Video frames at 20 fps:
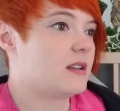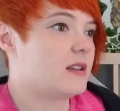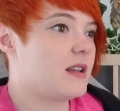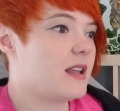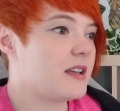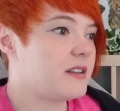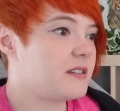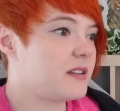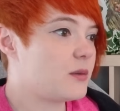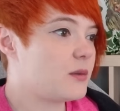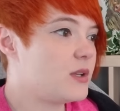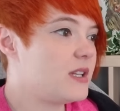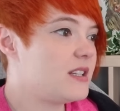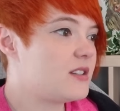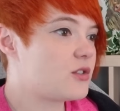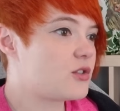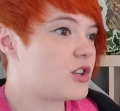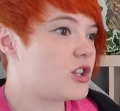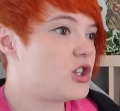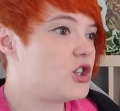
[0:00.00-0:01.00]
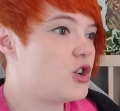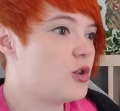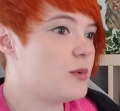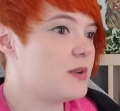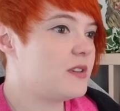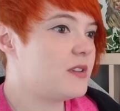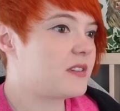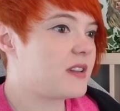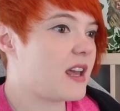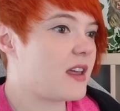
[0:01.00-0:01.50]
The last thing we need are the
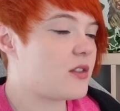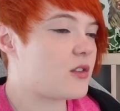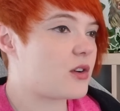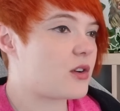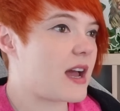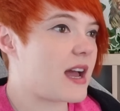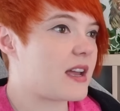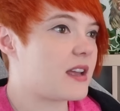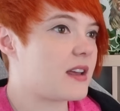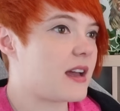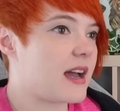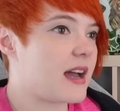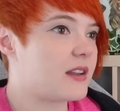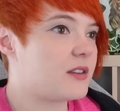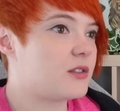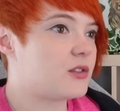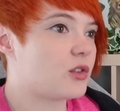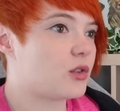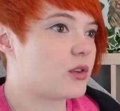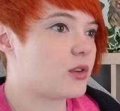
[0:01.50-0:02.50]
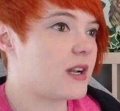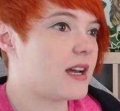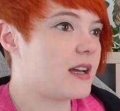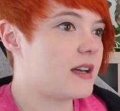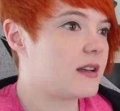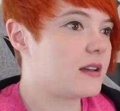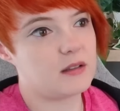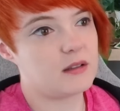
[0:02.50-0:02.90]
humans getting their eye hands on it.